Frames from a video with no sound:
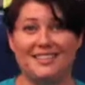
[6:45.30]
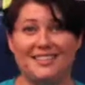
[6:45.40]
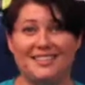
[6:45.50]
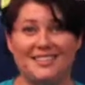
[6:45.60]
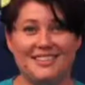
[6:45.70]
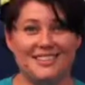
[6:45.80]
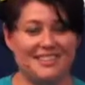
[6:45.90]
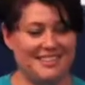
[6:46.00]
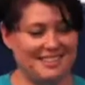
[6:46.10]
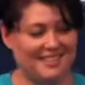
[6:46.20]

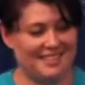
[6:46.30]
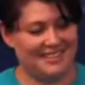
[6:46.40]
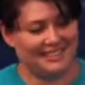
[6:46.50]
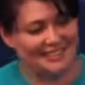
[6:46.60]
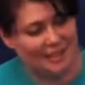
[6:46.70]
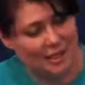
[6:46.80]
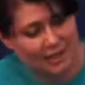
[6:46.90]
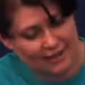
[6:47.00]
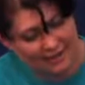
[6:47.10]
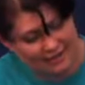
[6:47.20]

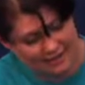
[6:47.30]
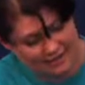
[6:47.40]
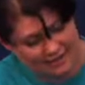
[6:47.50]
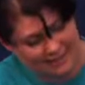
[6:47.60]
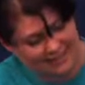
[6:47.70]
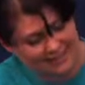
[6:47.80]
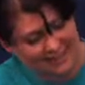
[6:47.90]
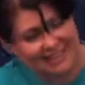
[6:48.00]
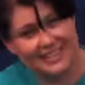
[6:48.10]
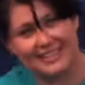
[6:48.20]

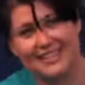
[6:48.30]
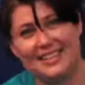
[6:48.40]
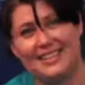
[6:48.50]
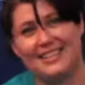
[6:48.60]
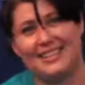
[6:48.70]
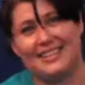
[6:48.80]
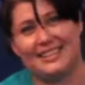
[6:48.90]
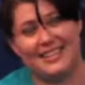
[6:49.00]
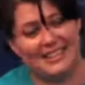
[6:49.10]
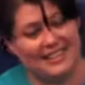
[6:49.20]

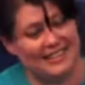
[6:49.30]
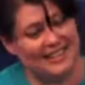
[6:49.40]
(no one is talking)